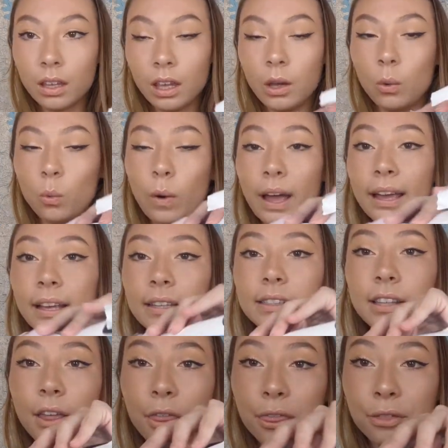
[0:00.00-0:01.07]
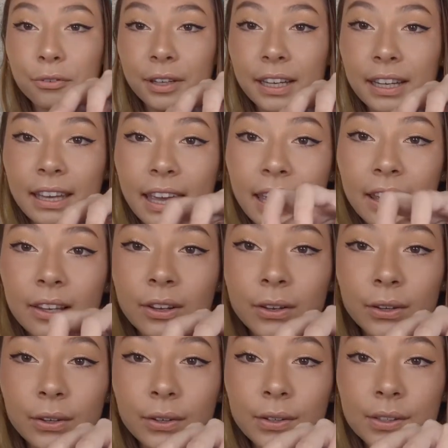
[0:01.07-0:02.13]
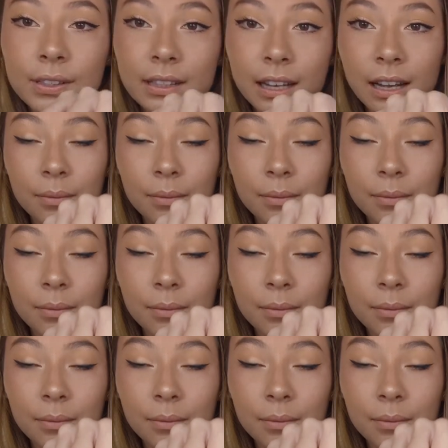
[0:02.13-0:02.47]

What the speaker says: It weighs 3 kilos.